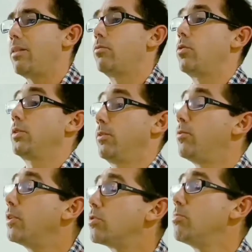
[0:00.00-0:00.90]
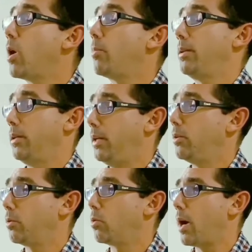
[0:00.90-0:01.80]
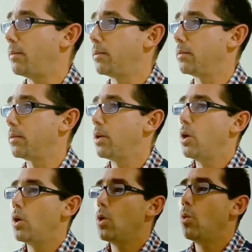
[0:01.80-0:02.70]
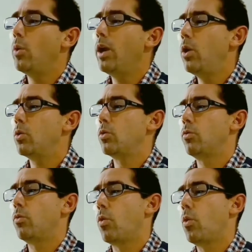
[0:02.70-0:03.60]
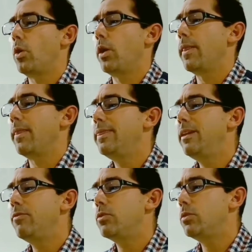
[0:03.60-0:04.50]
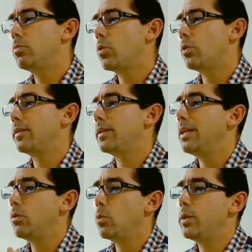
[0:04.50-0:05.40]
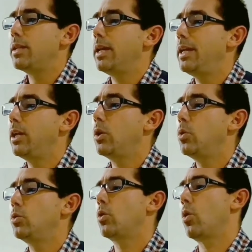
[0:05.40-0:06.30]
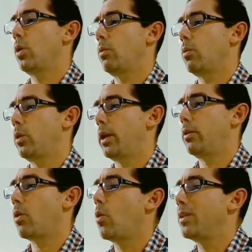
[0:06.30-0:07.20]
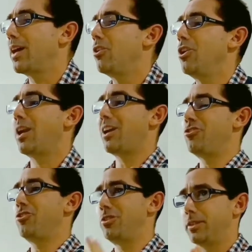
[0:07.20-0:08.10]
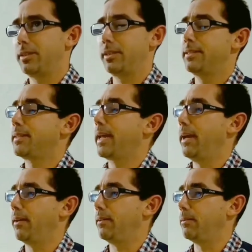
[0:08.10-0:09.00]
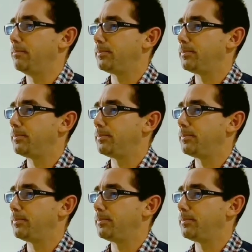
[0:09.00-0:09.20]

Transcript: and from the first moment in the crisis, we looked for different projects in which he could collaborate on a larger scale.